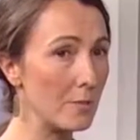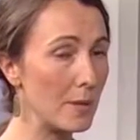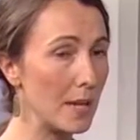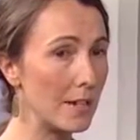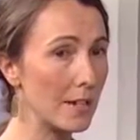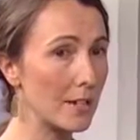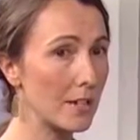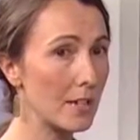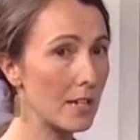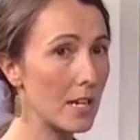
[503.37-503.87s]

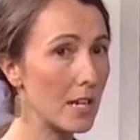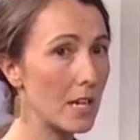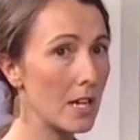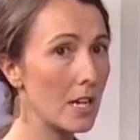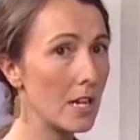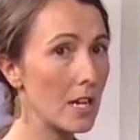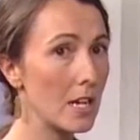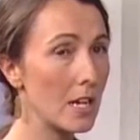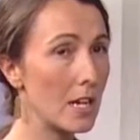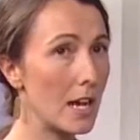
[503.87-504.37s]
better,
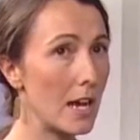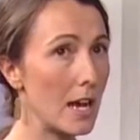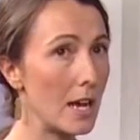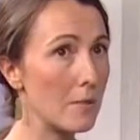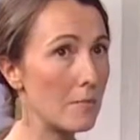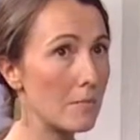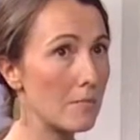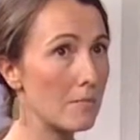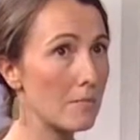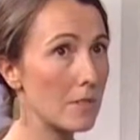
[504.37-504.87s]

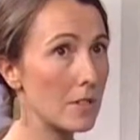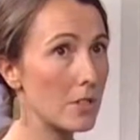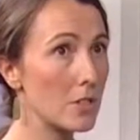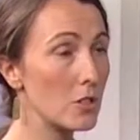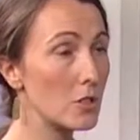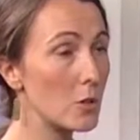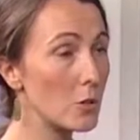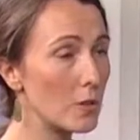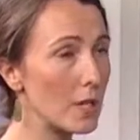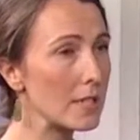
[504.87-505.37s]

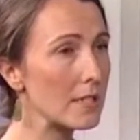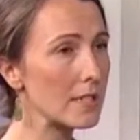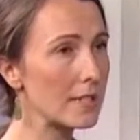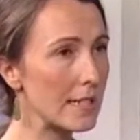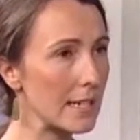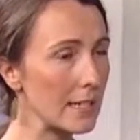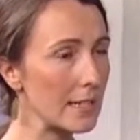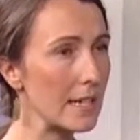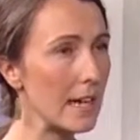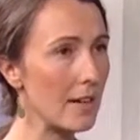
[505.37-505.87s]
you don't
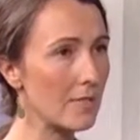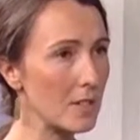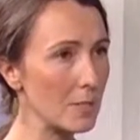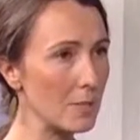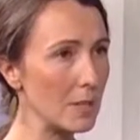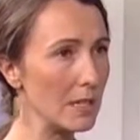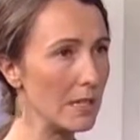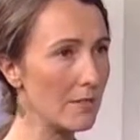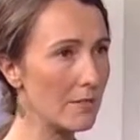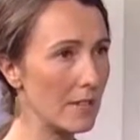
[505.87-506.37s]
necessarily have to
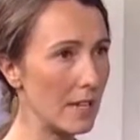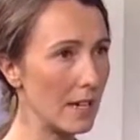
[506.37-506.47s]
believe